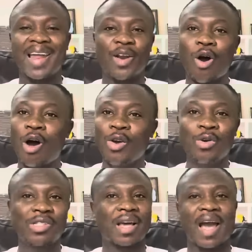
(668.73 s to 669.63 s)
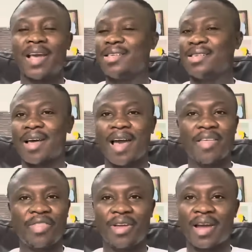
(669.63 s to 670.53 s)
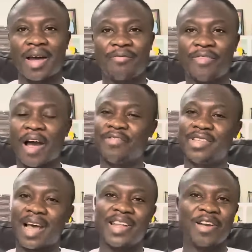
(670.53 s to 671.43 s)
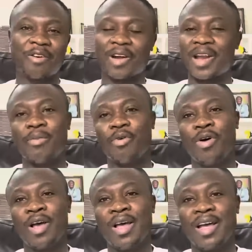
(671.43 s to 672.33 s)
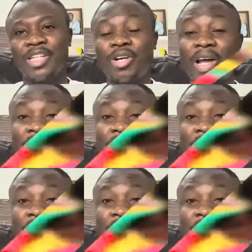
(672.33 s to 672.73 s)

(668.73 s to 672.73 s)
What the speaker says: and all those guys, I think have done incredible. Track